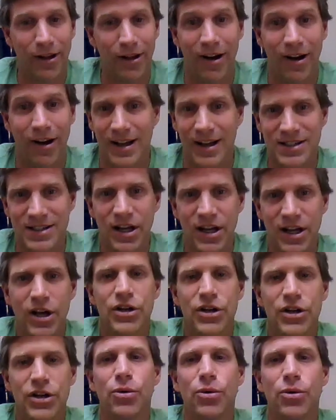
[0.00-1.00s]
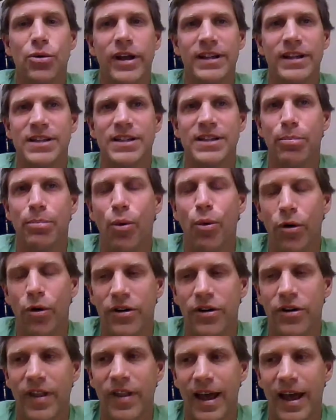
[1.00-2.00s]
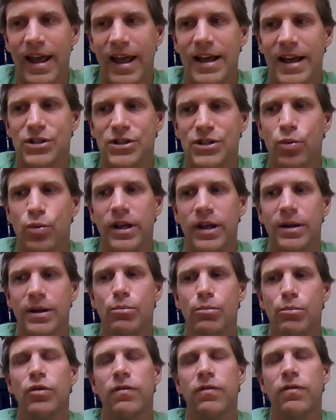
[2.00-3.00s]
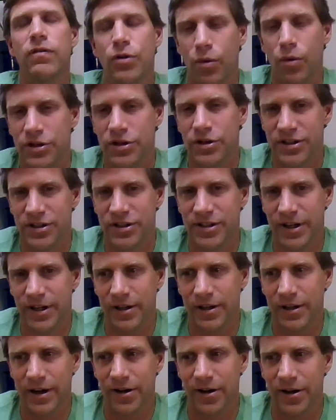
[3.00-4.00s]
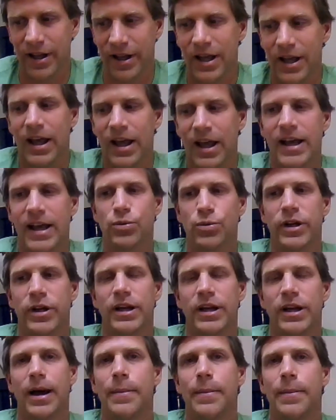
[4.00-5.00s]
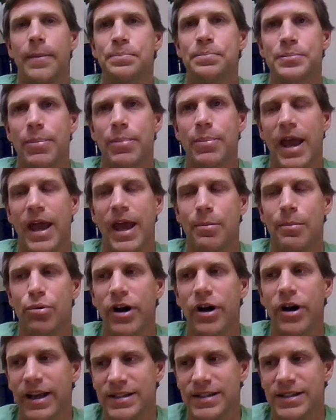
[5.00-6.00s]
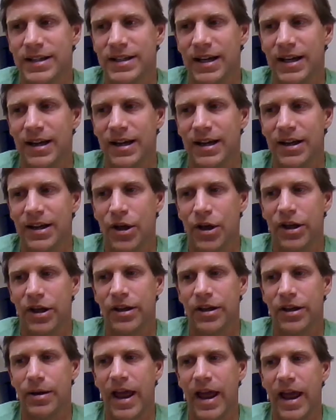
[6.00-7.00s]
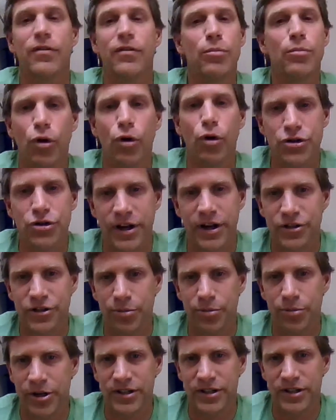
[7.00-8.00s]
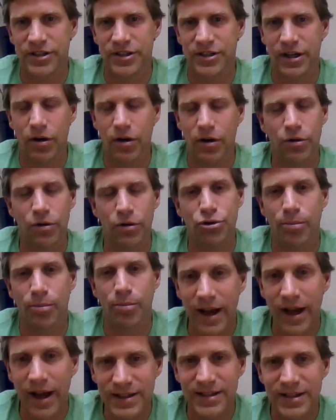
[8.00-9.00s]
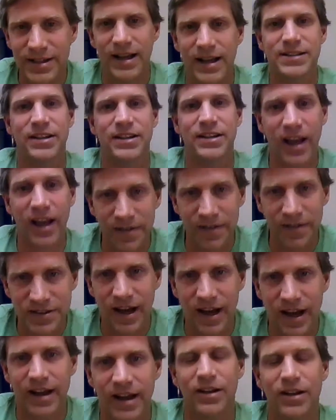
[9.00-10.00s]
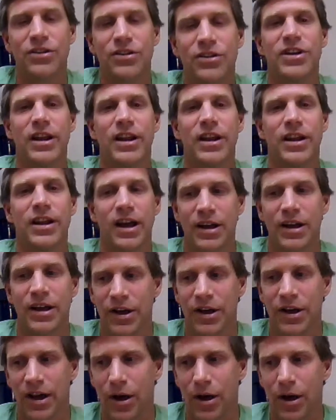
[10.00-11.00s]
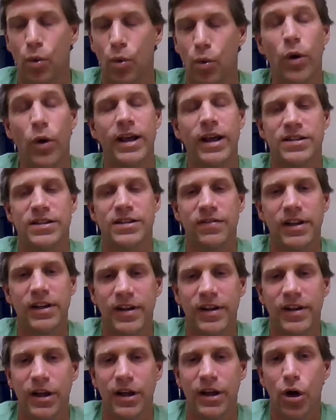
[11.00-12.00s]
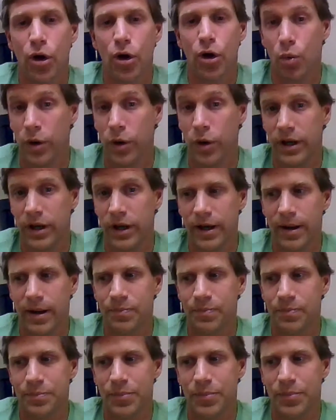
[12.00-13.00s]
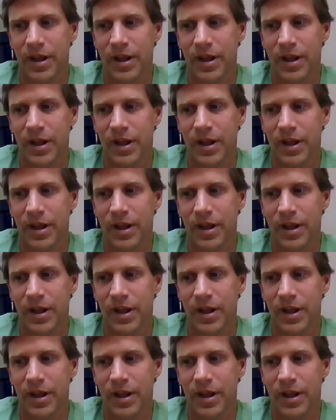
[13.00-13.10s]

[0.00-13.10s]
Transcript: lost. So it's important that as we move towards the singularity, as we um, embrace uh, ever more transhumanistic cultural mindsets and lifestyles and uh, uh ways of living, we um,